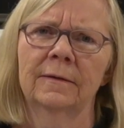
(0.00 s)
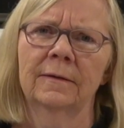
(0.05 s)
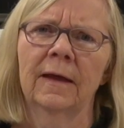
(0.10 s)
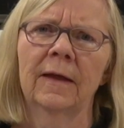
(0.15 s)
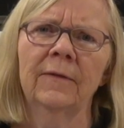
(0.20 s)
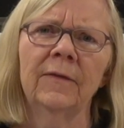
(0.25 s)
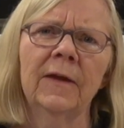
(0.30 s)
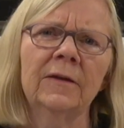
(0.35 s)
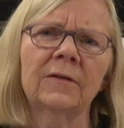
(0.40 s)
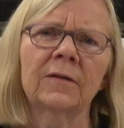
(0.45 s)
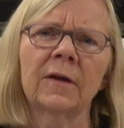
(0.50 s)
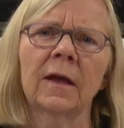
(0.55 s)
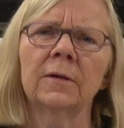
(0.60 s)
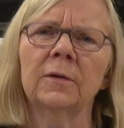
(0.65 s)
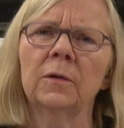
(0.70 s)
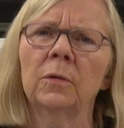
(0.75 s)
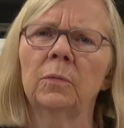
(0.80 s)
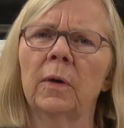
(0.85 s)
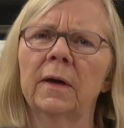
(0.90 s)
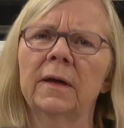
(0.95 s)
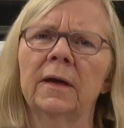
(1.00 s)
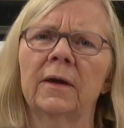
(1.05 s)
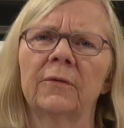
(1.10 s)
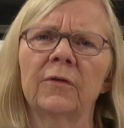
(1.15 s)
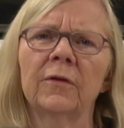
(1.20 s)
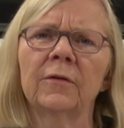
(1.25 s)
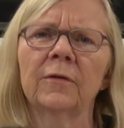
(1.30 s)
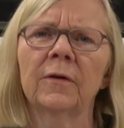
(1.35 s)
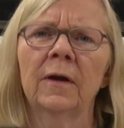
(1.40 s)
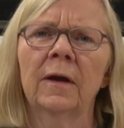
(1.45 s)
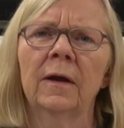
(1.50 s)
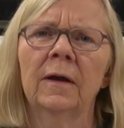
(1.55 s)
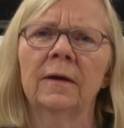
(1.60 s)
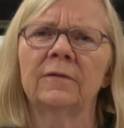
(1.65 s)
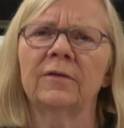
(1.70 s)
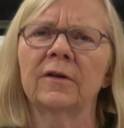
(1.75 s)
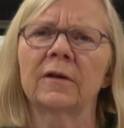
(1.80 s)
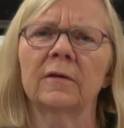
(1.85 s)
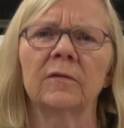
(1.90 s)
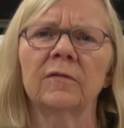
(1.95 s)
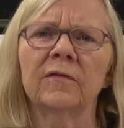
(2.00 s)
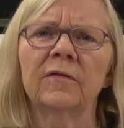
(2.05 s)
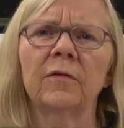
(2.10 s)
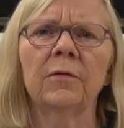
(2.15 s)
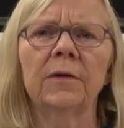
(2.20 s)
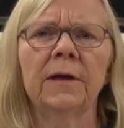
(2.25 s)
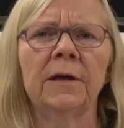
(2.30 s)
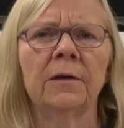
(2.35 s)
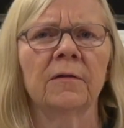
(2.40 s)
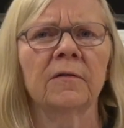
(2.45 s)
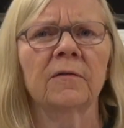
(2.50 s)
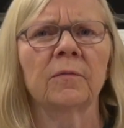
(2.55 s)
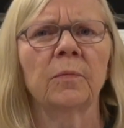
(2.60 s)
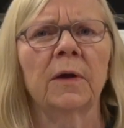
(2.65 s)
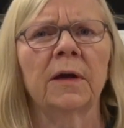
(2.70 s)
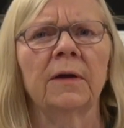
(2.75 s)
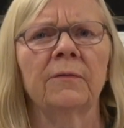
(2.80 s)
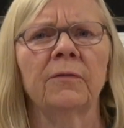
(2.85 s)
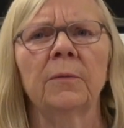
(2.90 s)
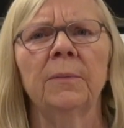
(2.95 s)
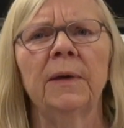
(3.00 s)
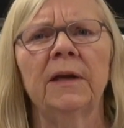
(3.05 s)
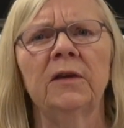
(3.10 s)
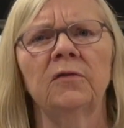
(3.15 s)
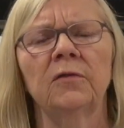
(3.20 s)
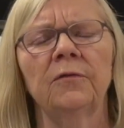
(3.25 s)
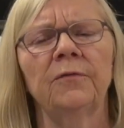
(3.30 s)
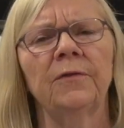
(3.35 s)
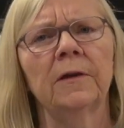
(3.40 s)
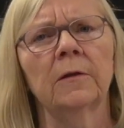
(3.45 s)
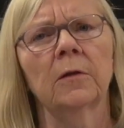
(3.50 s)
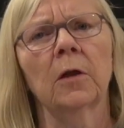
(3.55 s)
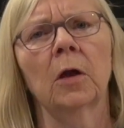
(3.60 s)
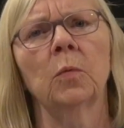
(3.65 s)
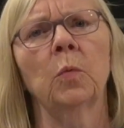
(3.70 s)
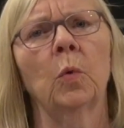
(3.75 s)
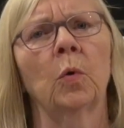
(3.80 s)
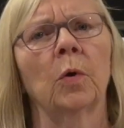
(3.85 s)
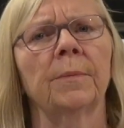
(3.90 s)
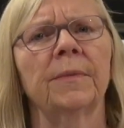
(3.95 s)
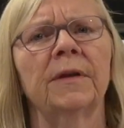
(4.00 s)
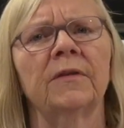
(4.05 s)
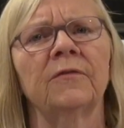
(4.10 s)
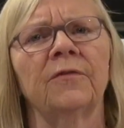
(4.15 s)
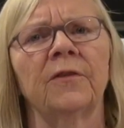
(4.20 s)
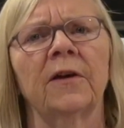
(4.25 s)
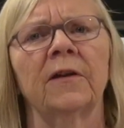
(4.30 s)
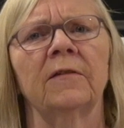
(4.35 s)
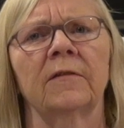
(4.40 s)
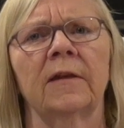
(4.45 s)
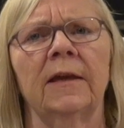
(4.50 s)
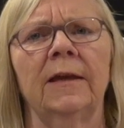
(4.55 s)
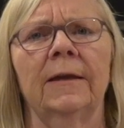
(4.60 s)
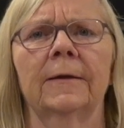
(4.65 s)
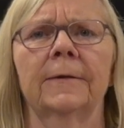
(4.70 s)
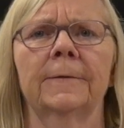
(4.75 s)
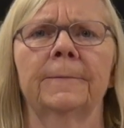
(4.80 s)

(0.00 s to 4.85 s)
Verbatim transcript: And they tell you whatever tickles your ears, whatever makes you feel all warm and fuzzy.